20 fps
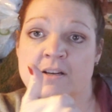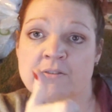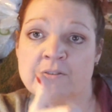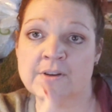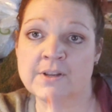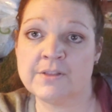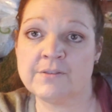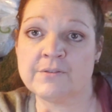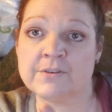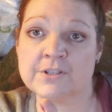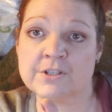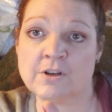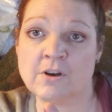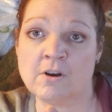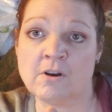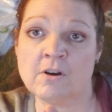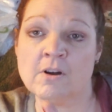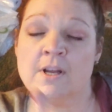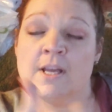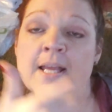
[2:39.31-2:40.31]

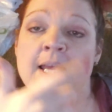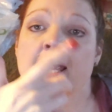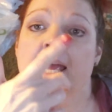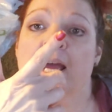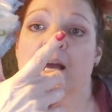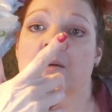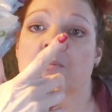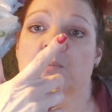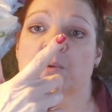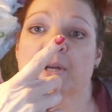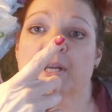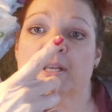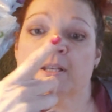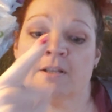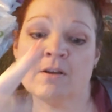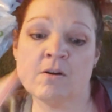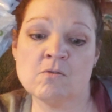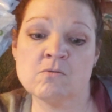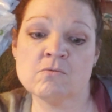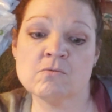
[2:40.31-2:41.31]
erythritol and we
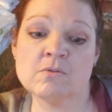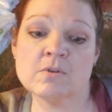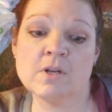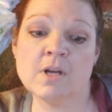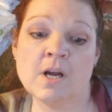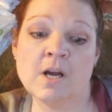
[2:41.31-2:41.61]
don't,